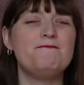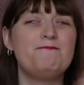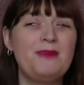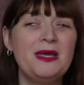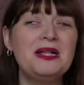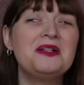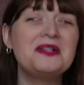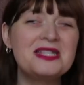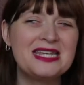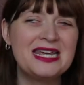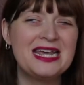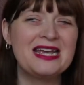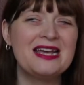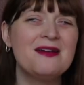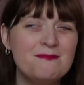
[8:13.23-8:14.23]

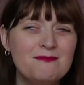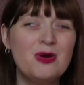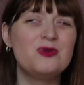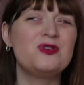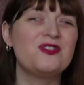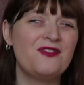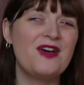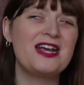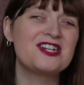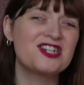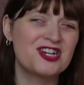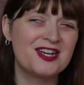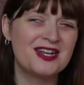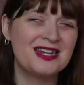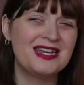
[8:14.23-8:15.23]
building
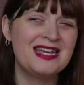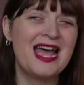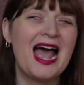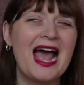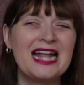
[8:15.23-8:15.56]
motivation,